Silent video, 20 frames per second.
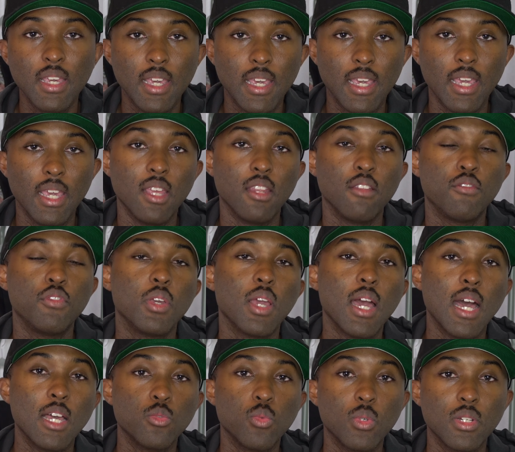And if you
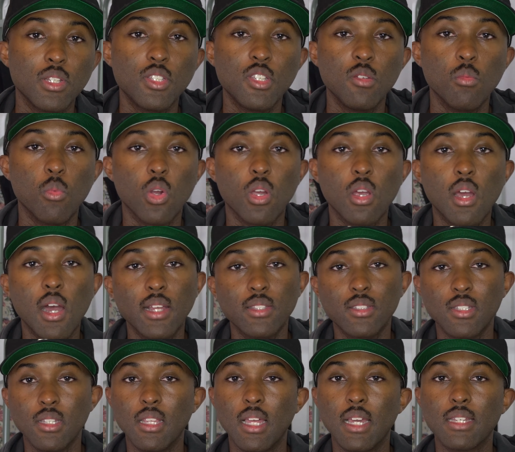guys want to see more
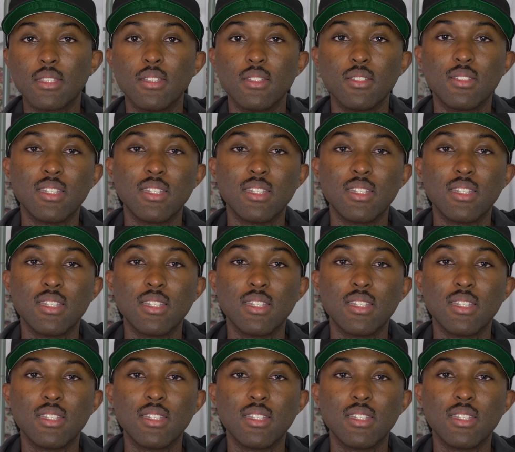content like this,